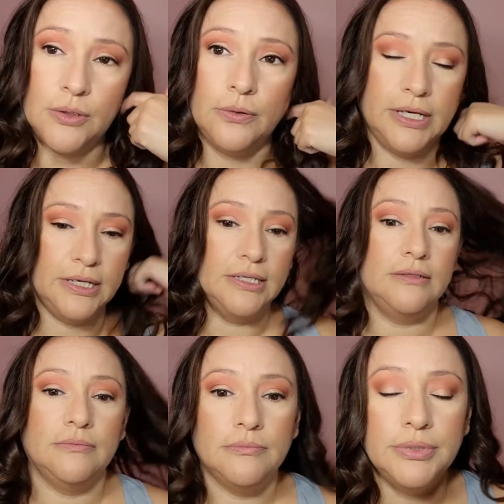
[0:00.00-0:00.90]
go ahead and
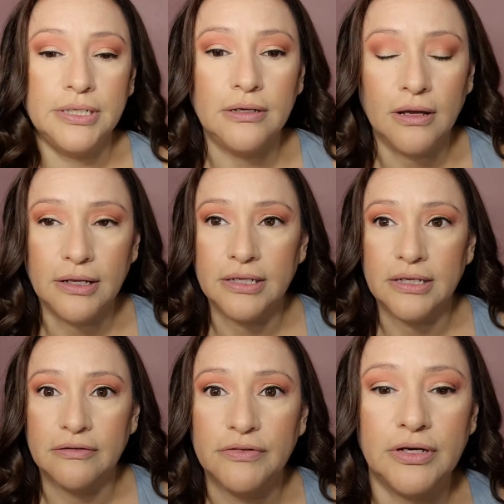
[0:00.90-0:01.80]
put it on and
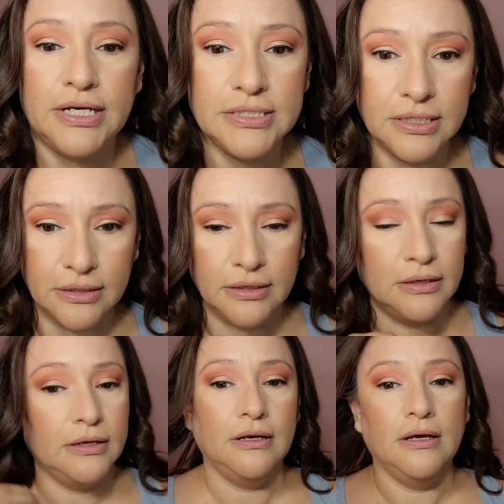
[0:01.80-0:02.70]
give you guys
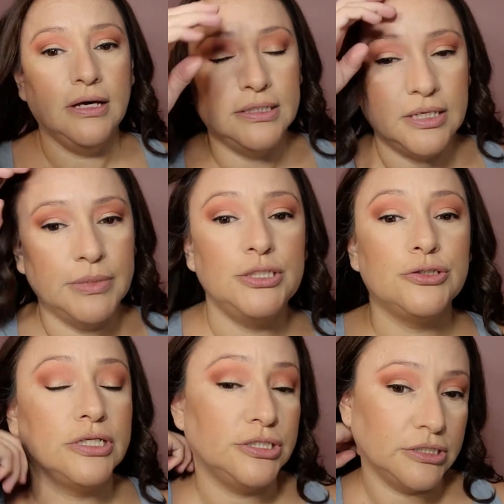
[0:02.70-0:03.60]
a
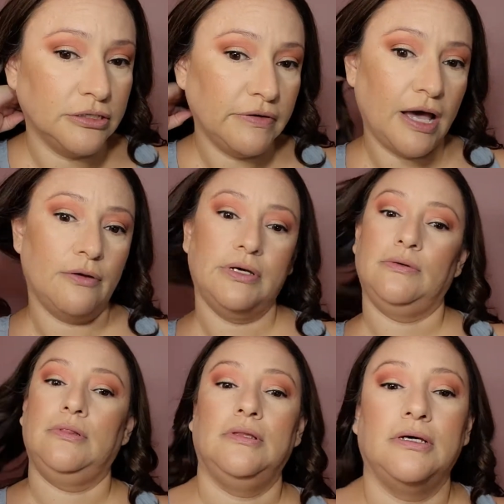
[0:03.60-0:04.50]
demonstration of how it
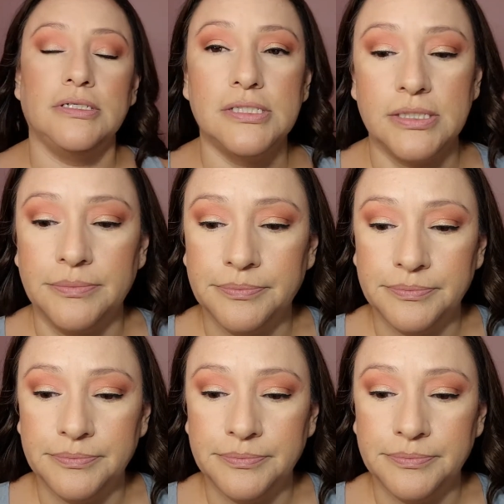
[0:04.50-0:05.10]
looks.